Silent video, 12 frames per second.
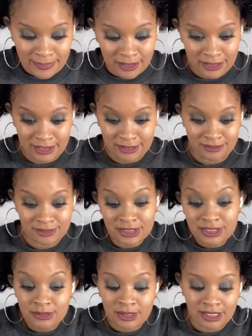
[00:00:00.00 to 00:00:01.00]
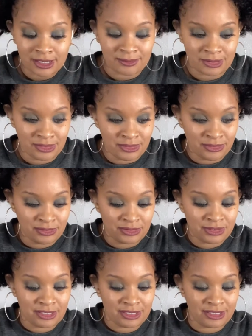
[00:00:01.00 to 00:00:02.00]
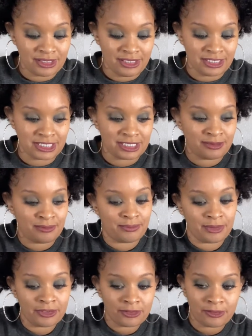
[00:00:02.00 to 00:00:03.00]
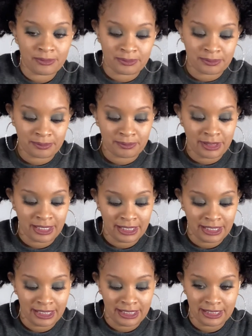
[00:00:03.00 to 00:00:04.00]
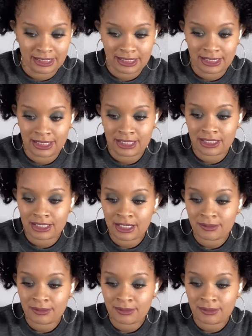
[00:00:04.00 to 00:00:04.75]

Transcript: All right, this one I'm gonna use the sparkle pink, and